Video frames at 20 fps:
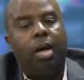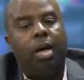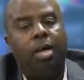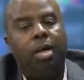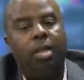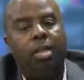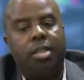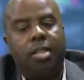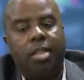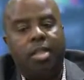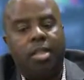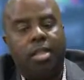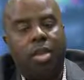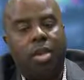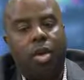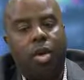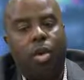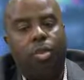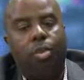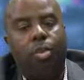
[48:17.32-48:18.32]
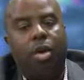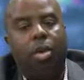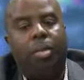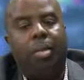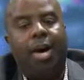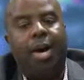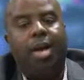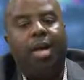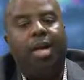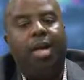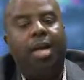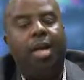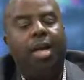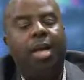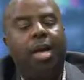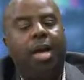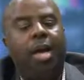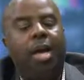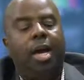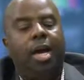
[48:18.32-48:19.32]
is a global commodity
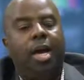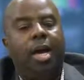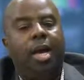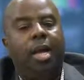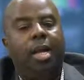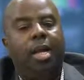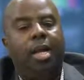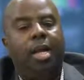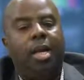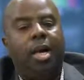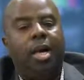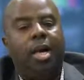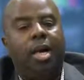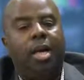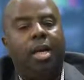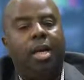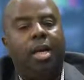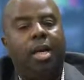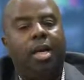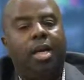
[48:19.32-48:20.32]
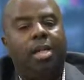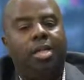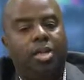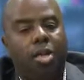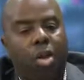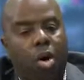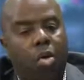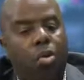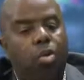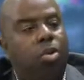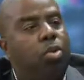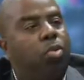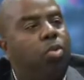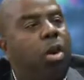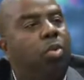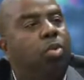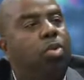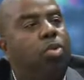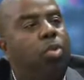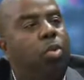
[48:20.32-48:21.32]
and is known
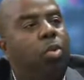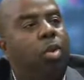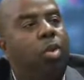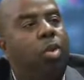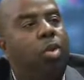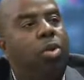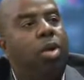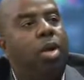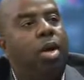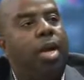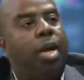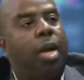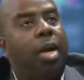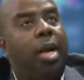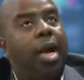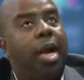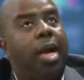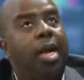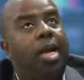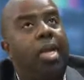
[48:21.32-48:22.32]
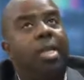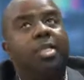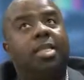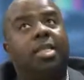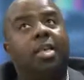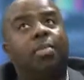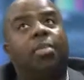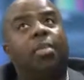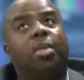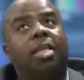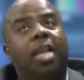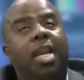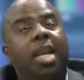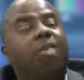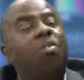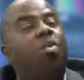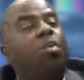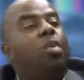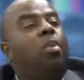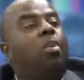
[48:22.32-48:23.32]
throughout the world, and is something that
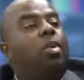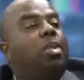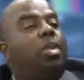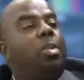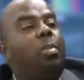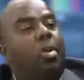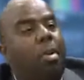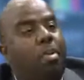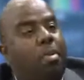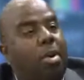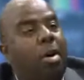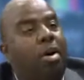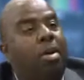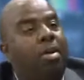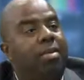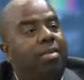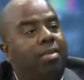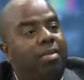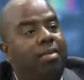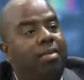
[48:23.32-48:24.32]
everyone wants to be a part of.